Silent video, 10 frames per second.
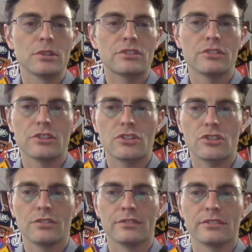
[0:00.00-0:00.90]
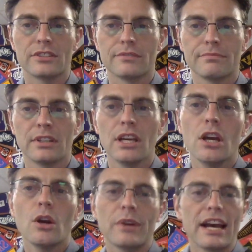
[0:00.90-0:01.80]
to the students.
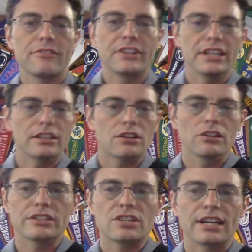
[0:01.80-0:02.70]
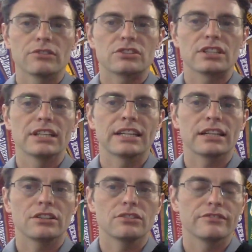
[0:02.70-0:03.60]
We have the College Counselling
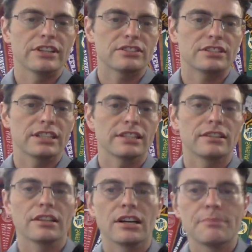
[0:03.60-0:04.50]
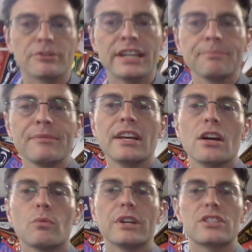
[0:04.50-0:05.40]
University Library,
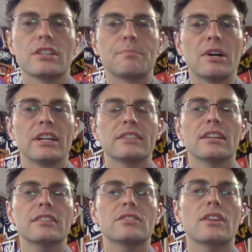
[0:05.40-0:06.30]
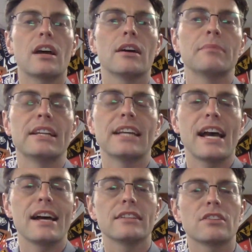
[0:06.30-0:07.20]
which is behind us, and it
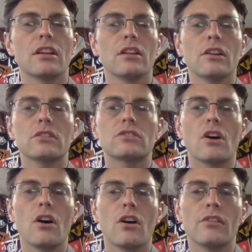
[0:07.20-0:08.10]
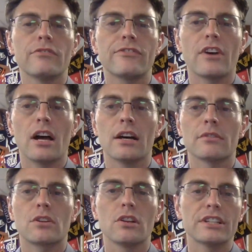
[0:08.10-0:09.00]
has a lot of
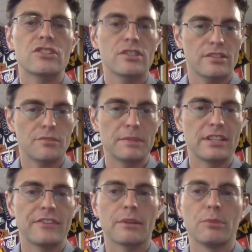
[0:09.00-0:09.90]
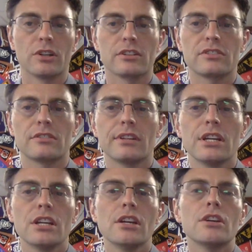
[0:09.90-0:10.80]
college-specific books.
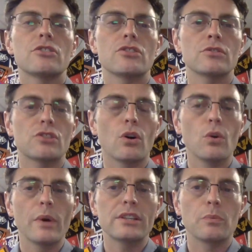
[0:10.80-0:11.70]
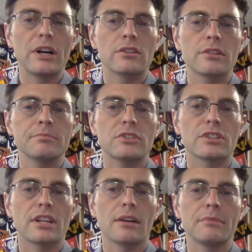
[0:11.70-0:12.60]
Students are always welcome to
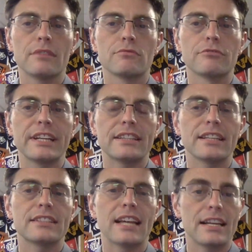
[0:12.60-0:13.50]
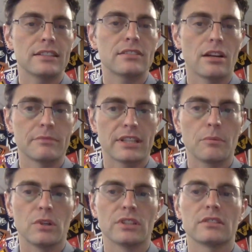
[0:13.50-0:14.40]
come and read these at any time that they
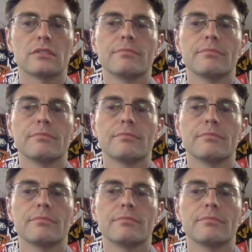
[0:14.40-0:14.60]
want.